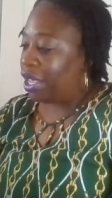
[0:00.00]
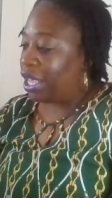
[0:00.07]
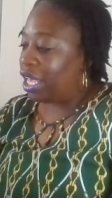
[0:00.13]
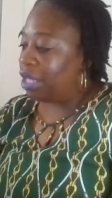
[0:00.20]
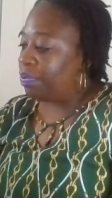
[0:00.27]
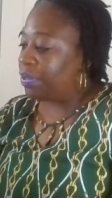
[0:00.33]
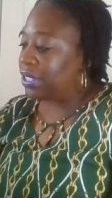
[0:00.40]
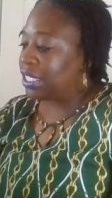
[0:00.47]

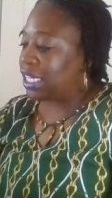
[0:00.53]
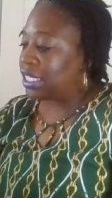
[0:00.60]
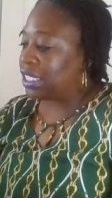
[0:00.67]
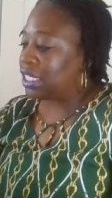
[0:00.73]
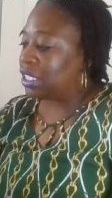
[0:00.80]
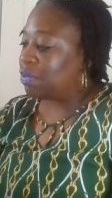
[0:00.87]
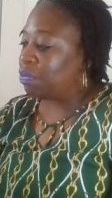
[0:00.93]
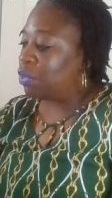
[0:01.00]
It
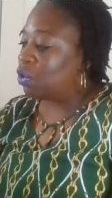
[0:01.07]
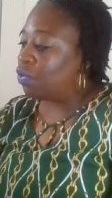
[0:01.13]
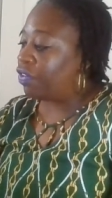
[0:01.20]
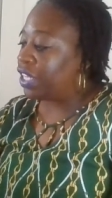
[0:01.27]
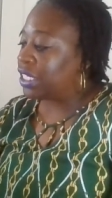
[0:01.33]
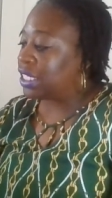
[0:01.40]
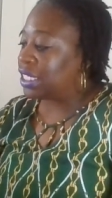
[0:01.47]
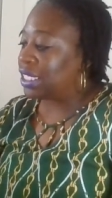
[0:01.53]
possesses
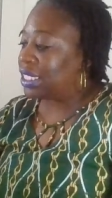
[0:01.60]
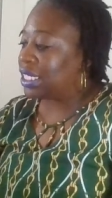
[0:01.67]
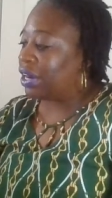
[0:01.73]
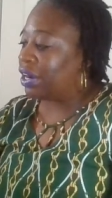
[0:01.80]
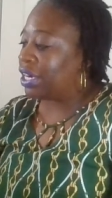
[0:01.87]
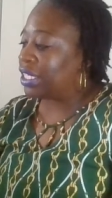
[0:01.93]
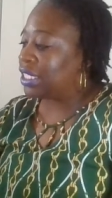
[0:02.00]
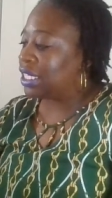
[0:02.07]
moving
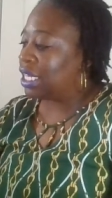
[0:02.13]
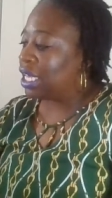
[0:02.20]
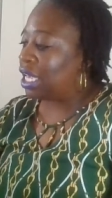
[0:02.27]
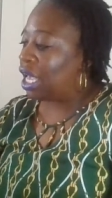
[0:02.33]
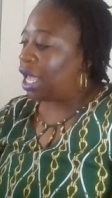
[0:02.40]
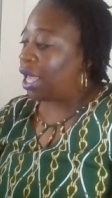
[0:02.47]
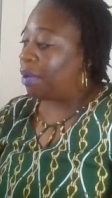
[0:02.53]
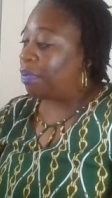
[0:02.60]

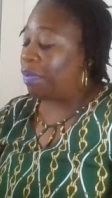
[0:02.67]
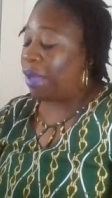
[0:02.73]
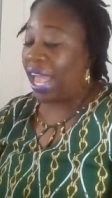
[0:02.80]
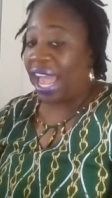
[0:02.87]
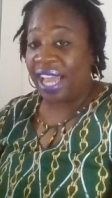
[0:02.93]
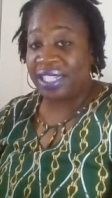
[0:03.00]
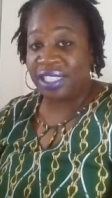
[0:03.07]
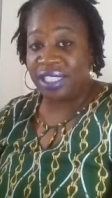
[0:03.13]
sincerity,
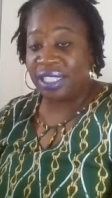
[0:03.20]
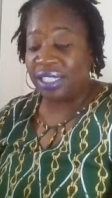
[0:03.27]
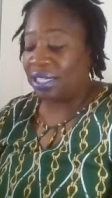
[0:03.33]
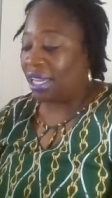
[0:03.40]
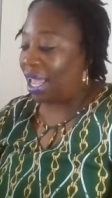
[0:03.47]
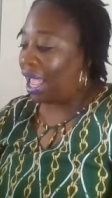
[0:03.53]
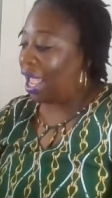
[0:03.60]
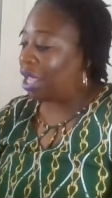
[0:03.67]

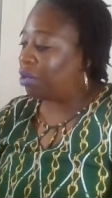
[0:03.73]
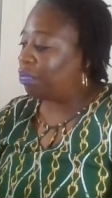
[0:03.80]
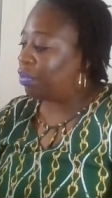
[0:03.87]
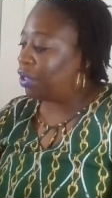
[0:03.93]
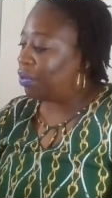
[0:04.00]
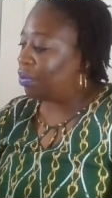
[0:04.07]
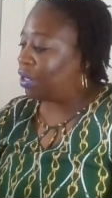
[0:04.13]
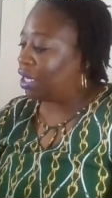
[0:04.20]
passion, and
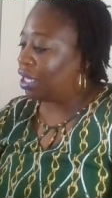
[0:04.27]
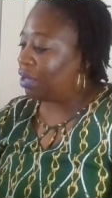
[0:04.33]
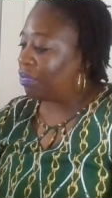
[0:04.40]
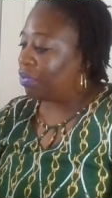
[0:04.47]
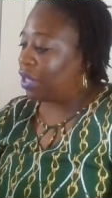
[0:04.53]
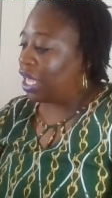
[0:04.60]
beauty.